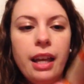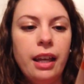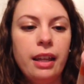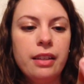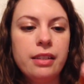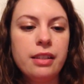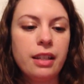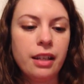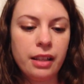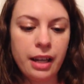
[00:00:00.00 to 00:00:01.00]
And this is
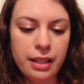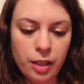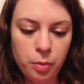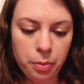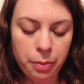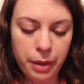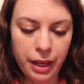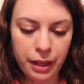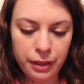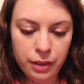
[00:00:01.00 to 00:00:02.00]
in classic
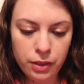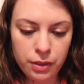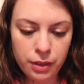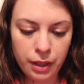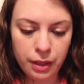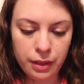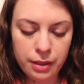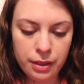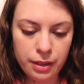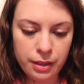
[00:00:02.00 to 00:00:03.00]
beige. And
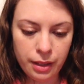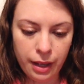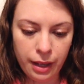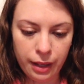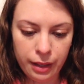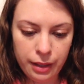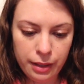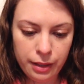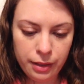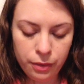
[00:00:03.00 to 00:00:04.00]
this is
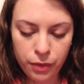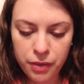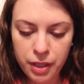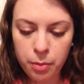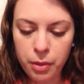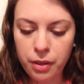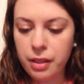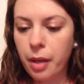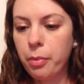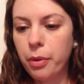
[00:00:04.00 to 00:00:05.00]
a 15 mil
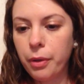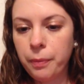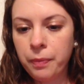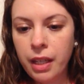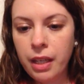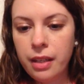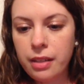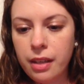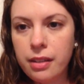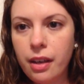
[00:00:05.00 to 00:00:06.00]
sample. It
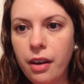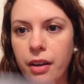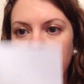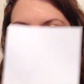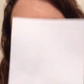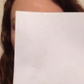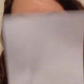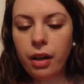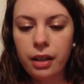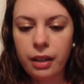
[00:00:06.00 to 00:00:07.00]
says on the
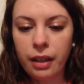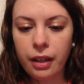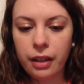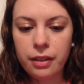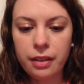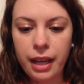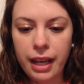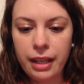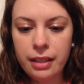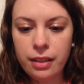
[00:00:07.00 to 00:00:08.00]
product card
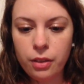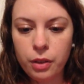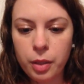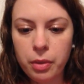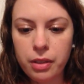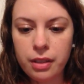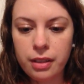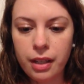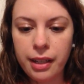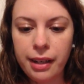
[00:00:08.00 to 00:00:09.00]
that 30 mils is
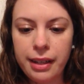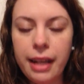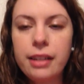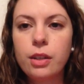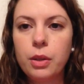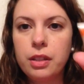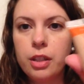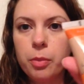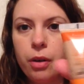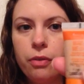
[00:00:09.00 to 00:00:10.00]
9.98, so this
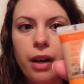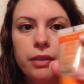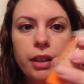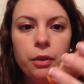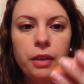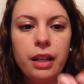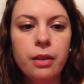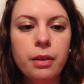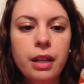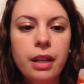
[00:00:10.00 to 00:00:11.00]
is about a $5 value.